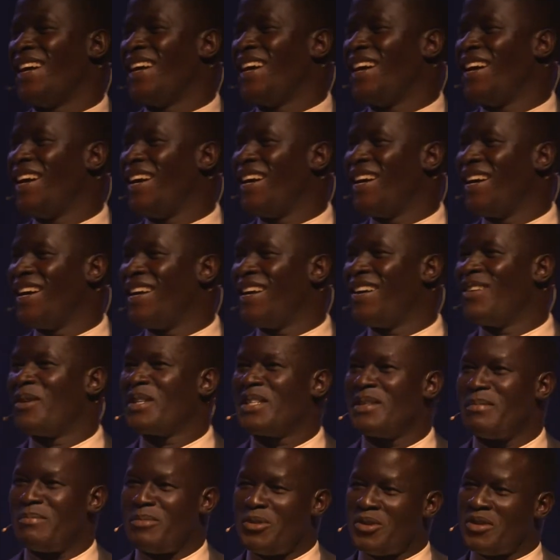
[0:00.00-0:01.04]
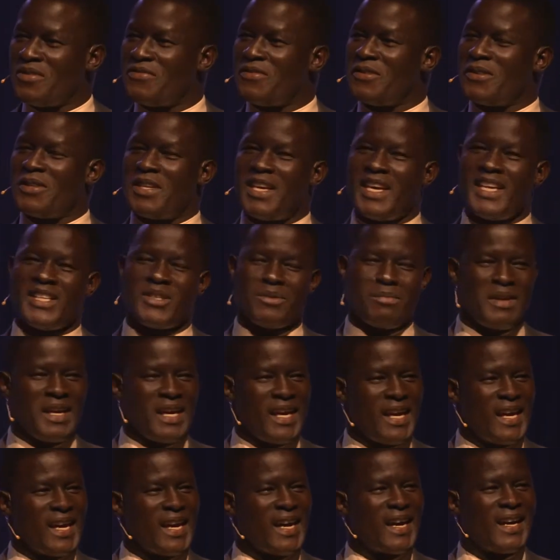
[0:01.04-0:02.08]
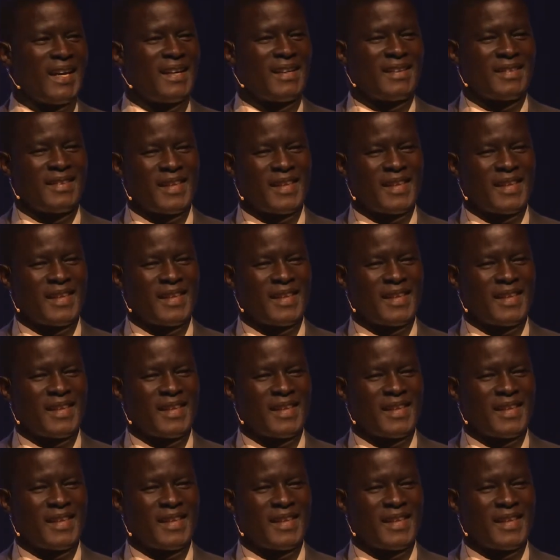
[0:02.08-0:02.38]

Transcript: What a beautiful day to be here.